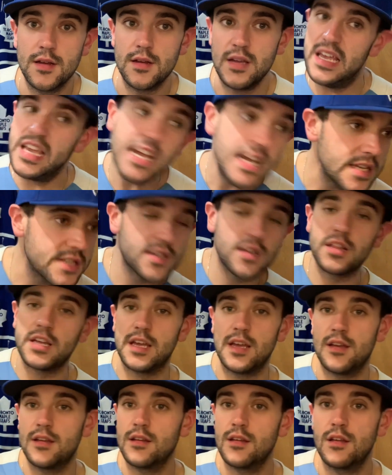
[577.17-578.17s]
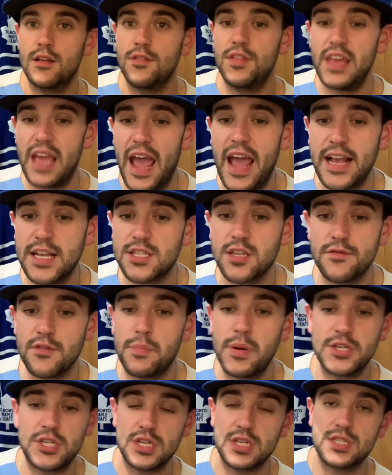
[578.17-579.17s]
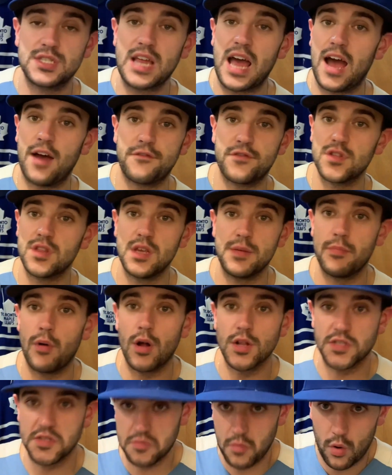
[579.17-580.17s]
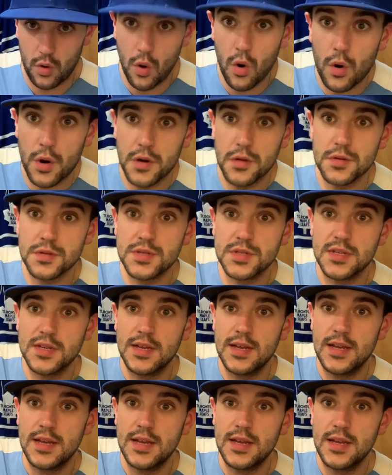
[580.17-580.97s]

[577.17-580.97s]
easily the ace of the pitching staff for the Baltimore Orioles.